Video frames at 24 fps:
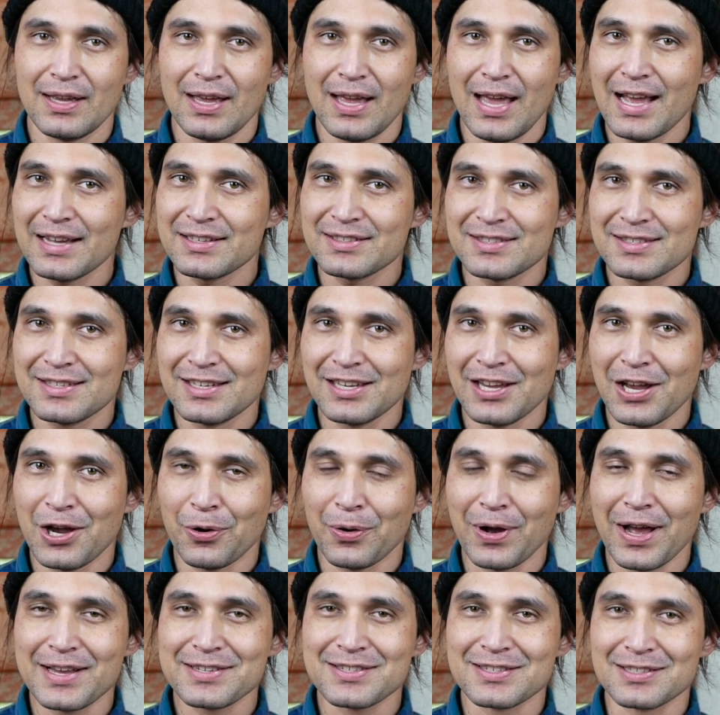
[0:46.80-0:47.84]

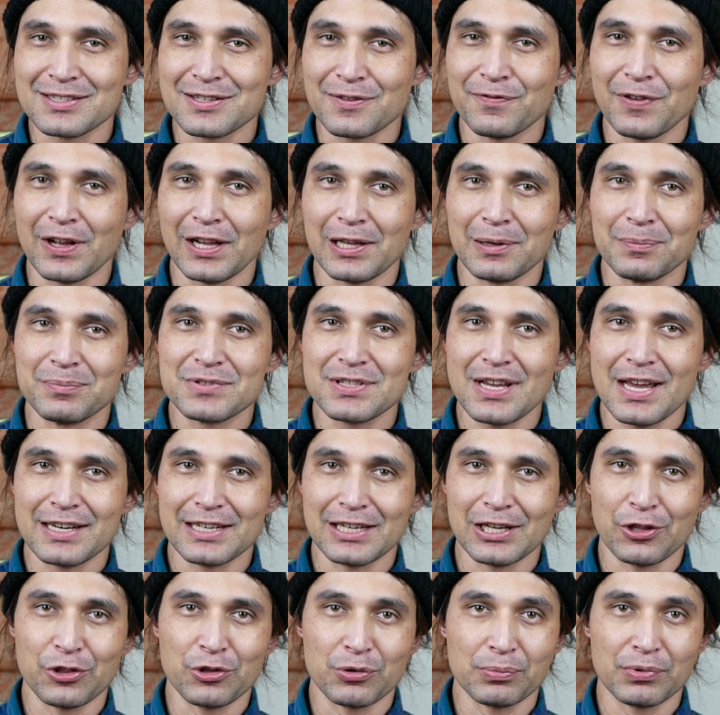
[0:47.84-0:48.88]
XDO hasn't developed
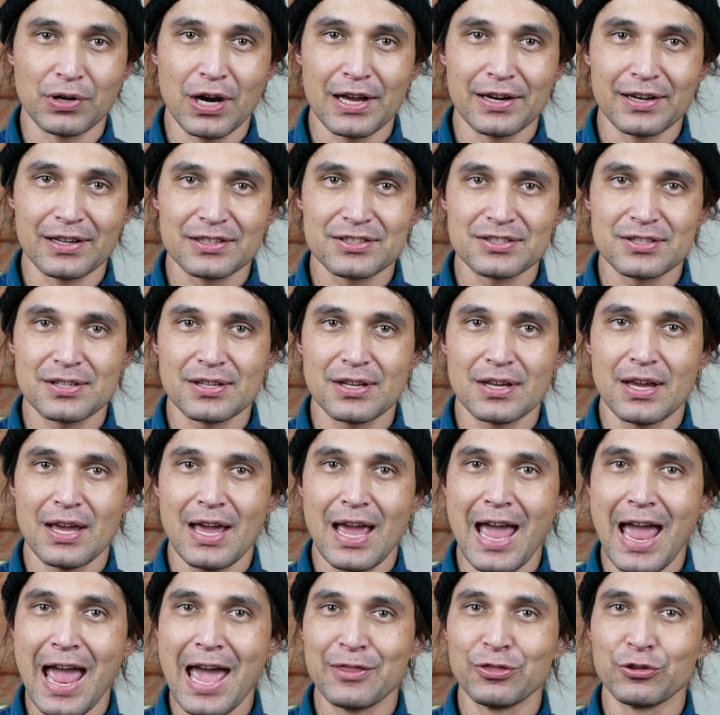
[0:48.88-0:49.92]
any other products,
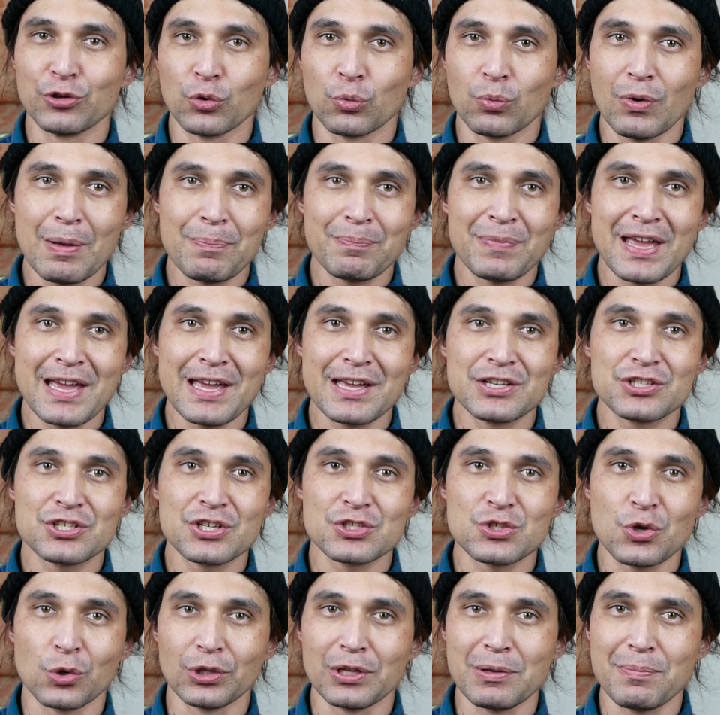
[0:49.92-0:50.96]
and their webpage
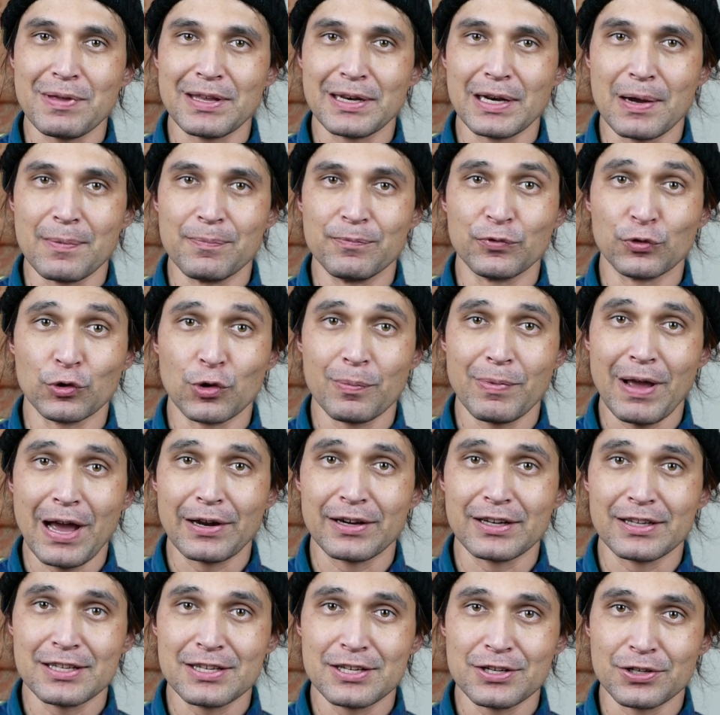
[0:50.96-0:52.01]
has only been up for
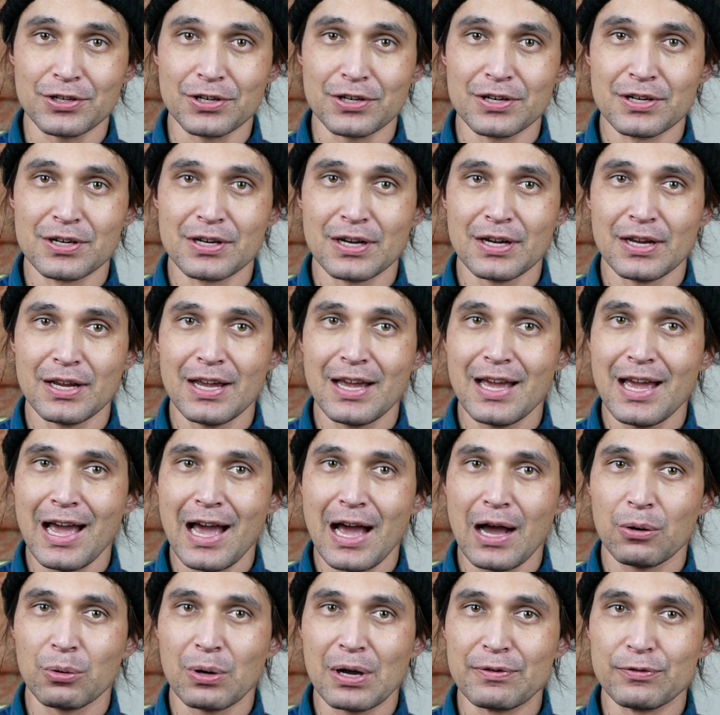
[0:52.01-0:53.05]
about a year.
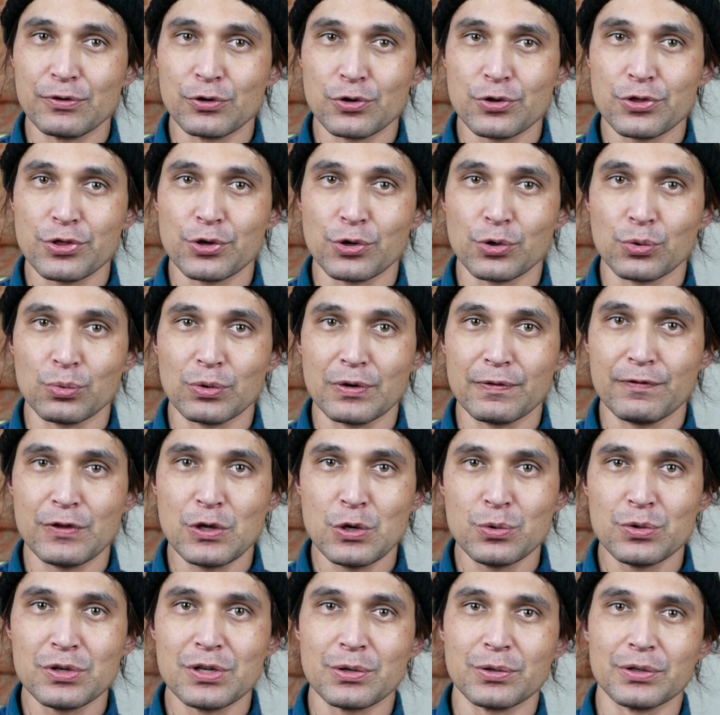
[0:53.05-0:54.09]
However, their
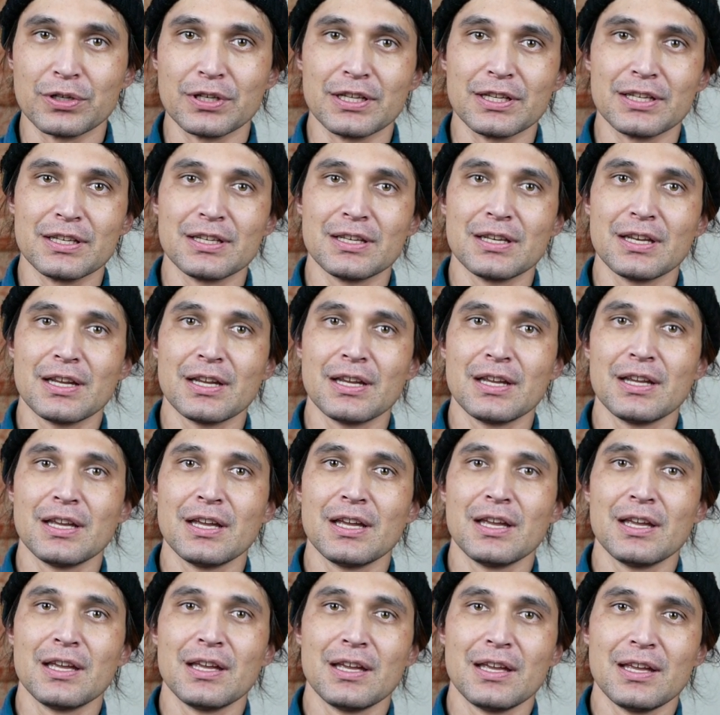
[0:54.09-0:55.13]
review unit
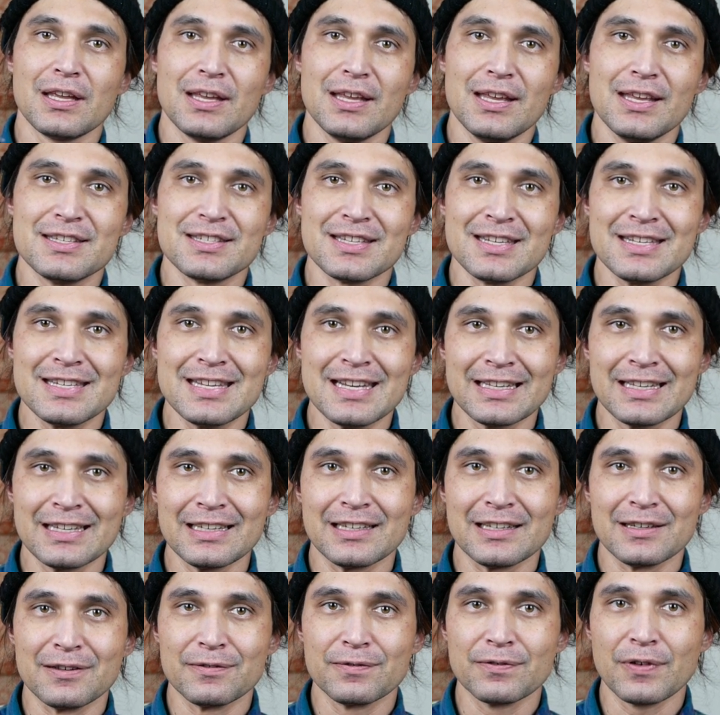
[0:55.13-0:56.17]
is
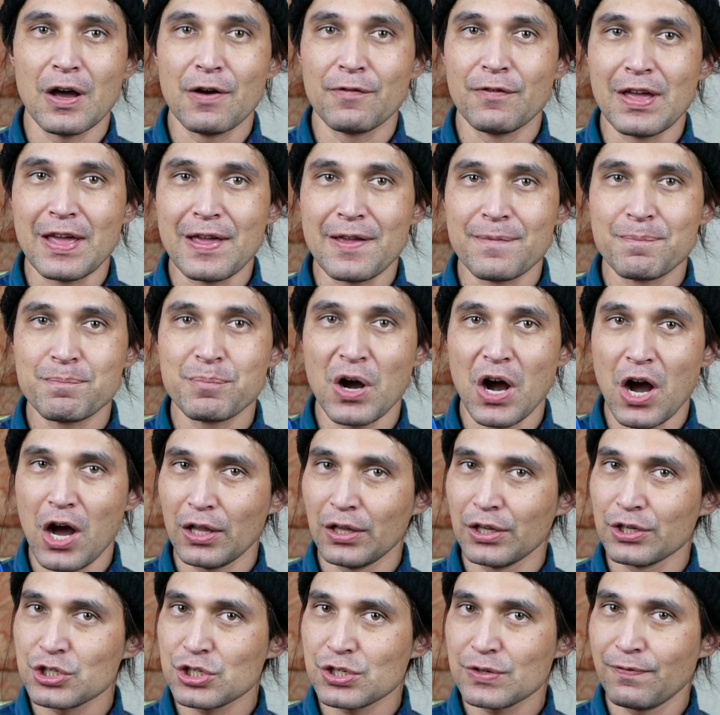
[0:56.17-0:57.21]
indicative of a
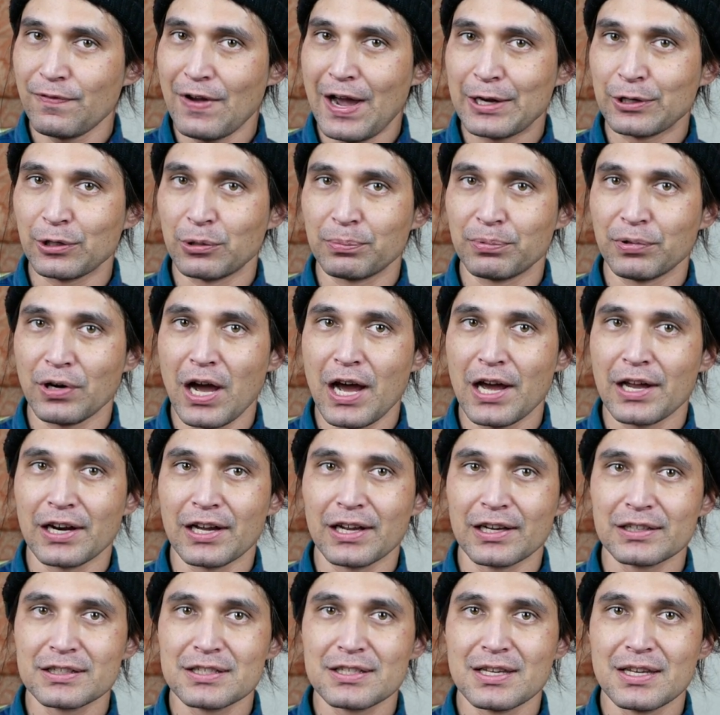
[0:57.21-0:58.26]
polished final
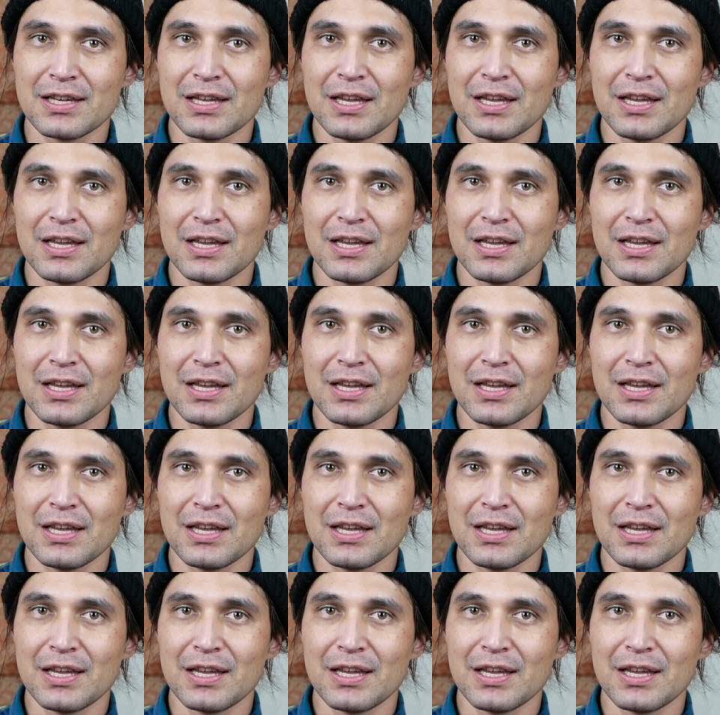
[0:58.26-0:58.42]
product.